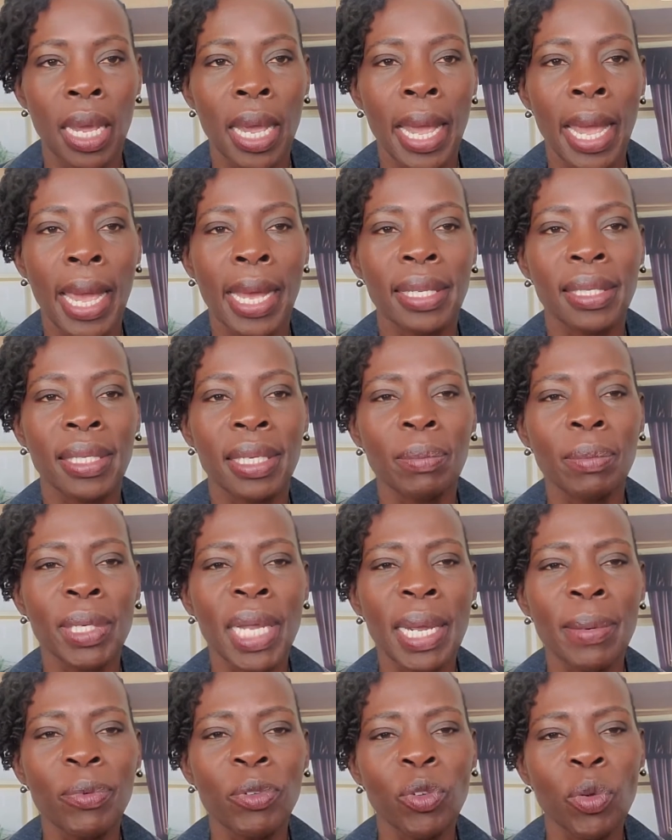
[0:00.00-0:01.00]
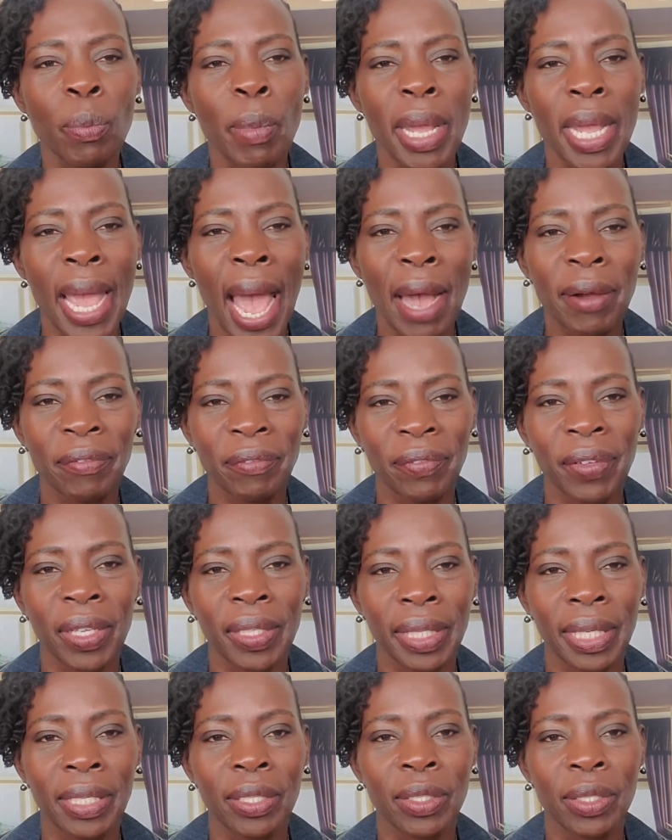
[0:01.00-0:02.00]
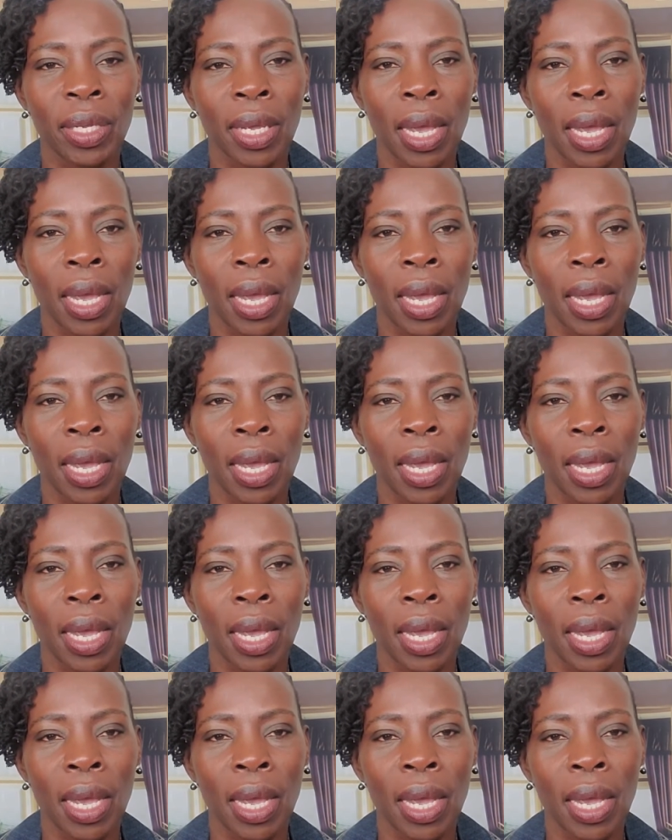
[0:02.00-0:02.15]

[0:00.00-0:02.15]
And sometimes you may have feelings,